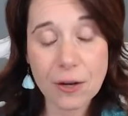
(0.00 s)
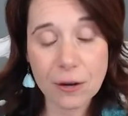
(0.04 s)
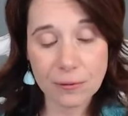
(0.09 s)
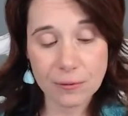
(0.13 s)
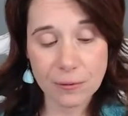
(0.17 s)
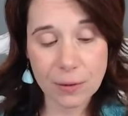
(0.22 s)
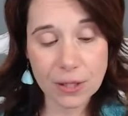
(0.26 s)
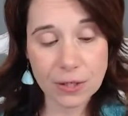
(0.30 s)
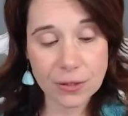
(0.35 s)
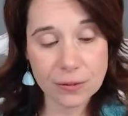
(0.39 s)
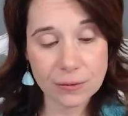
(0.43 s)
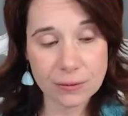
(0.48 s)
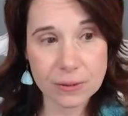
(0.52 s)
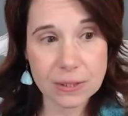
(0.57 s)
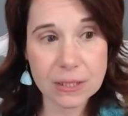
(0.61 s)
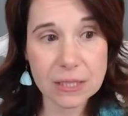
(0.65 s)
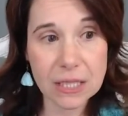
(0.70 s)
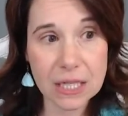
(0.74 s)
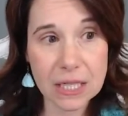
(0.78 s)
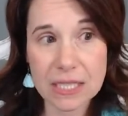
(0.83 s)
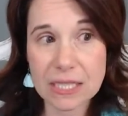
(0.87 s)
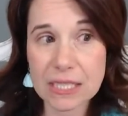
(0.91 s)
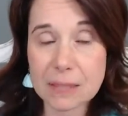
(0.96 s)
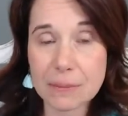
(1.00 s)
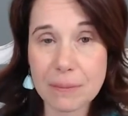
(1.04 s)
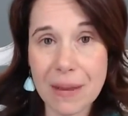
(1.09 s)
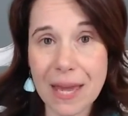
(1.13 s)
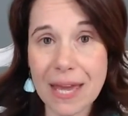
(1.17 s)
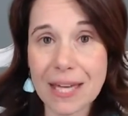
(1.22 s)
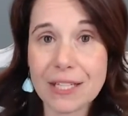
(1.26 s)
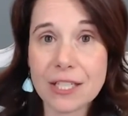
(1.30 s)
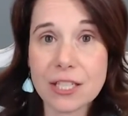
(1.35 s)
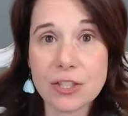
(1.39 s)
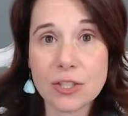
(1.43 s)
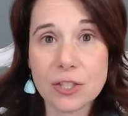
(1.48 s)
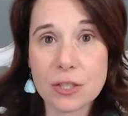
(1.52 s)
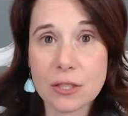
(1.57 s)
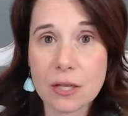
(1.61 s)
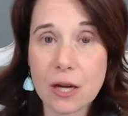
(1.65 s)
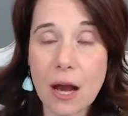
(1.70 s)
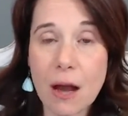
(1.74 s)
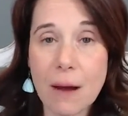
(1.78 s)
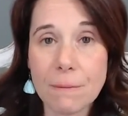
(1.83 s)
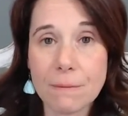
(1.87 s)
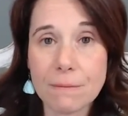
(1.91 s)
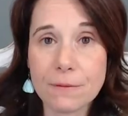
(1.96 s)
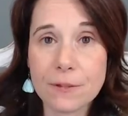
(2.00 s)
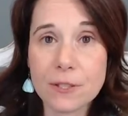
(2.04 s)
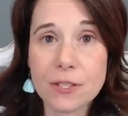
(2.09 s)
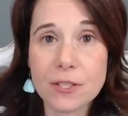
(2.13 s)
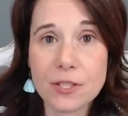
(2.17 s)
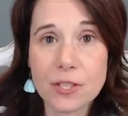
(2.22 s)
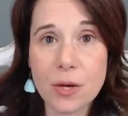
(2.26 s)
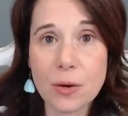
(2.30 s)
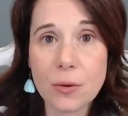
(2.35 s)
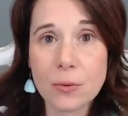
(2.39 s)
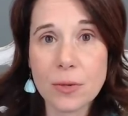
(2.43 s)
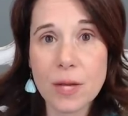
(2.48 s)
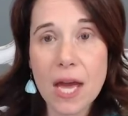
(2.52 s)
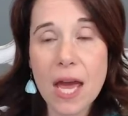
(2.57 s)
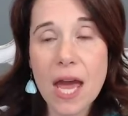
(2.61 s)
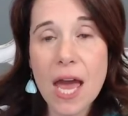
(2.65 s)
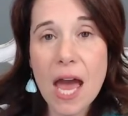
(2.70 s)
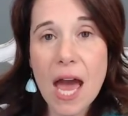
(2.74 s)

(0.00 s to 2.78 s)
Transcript: of when you've really expanded your comfort zone